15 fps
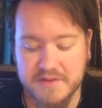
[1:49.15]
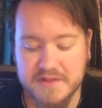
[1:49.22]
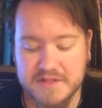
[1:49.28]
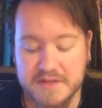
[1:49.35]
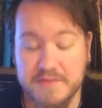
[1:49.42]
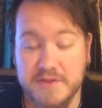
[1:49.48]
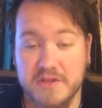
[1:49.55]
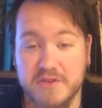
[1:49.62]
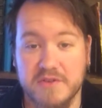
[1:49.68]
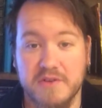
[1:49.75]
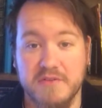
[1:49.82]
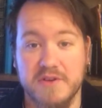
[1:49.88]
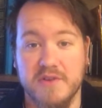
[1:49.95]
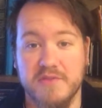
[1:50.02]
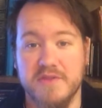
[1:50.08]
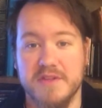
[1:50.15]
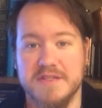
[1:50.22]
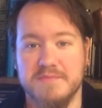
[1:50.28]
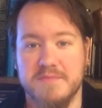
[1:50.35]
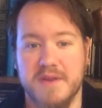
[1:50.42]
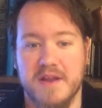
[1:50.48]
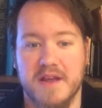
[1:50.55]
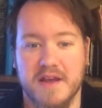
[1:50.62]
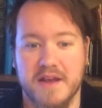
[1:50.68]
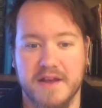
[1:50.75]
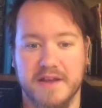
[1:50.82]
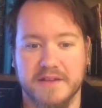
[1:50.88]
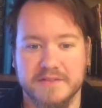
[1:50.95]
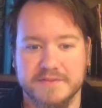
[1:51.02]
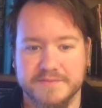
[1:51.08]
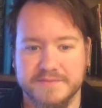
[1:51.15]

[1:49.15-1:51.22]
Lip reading: Some of you don't know this, but